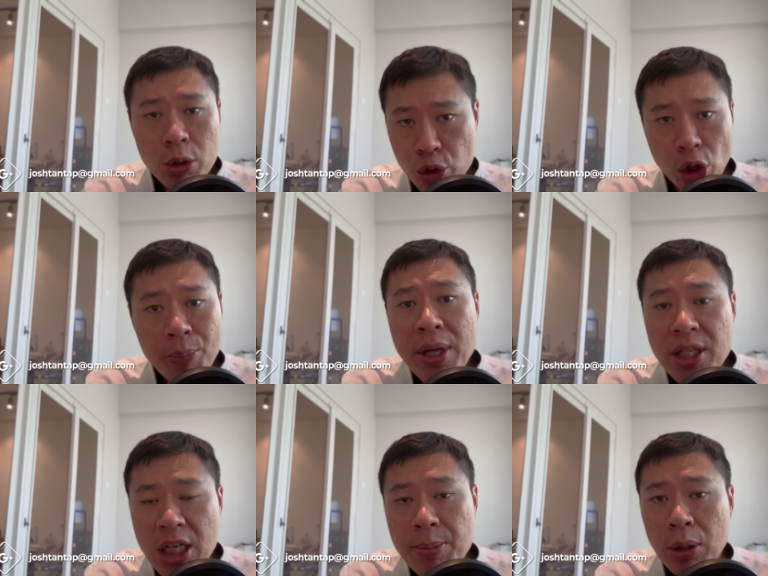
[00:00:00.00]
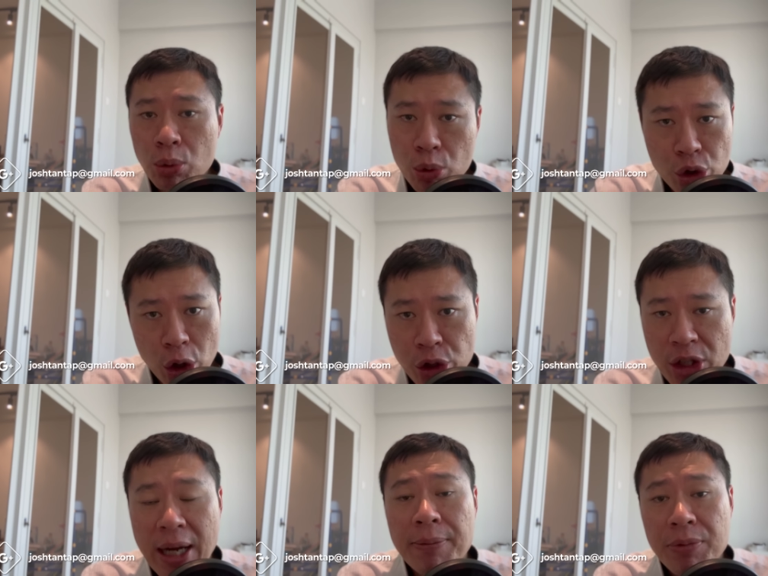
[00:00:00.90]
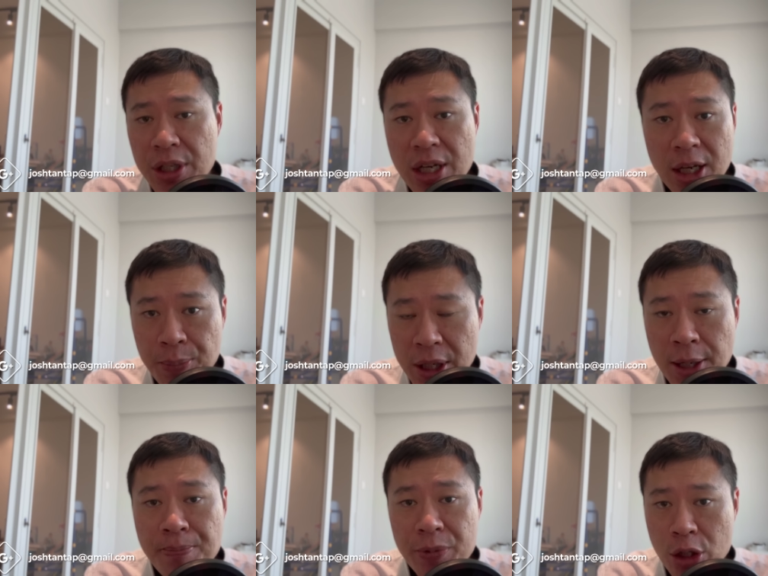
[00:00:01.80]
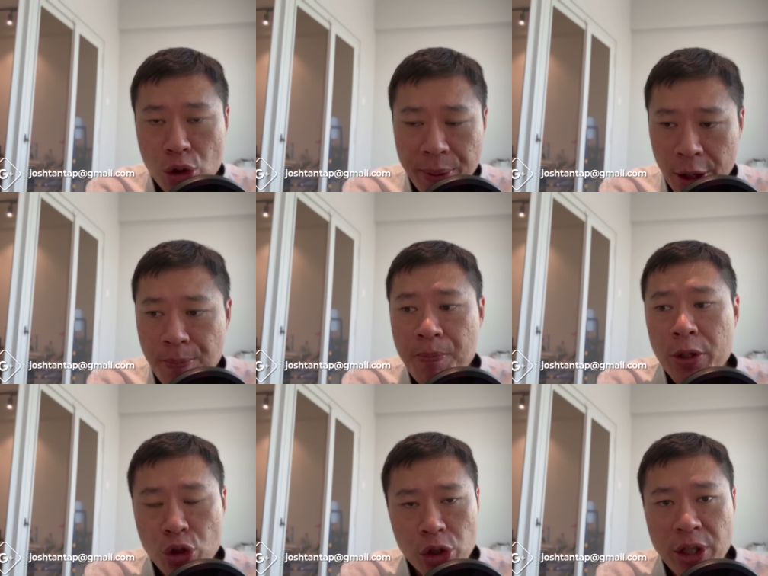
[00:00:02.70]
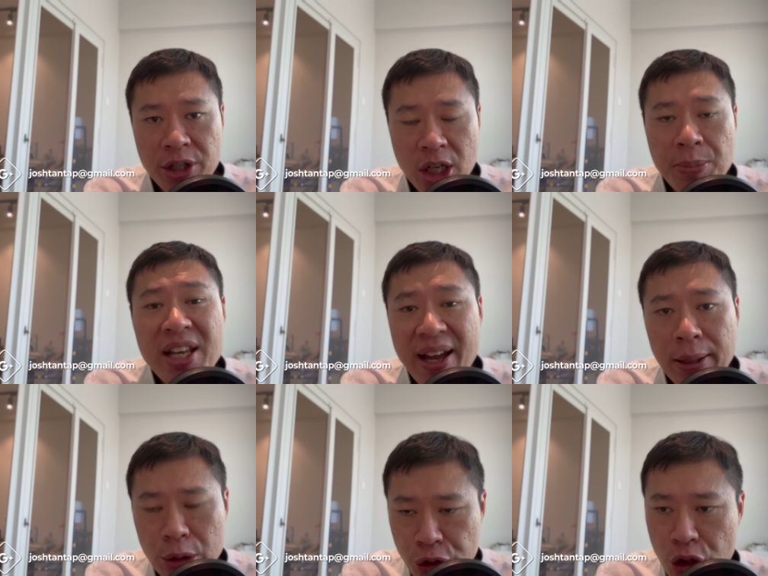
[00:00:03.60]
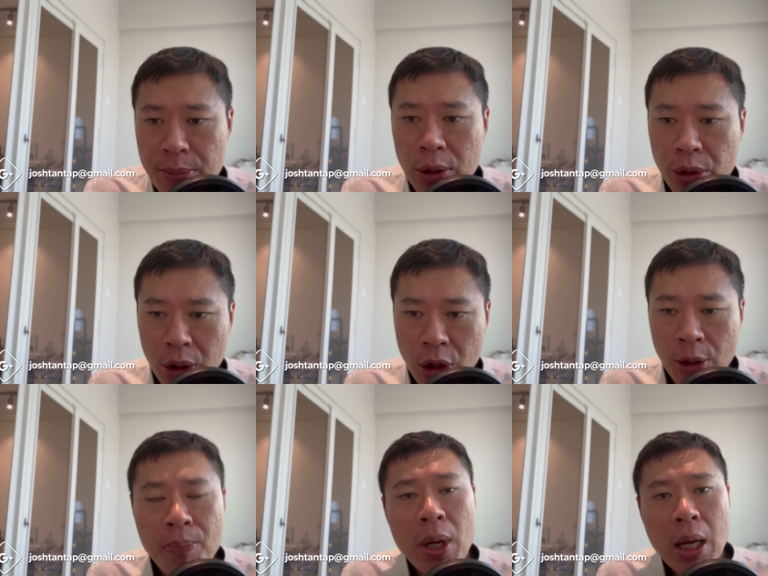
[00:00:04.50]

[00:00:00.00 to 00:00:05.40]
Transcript: drop me an email to Josh Tan T A P, this is your parent, Josh Tan T A P at gmail dot com.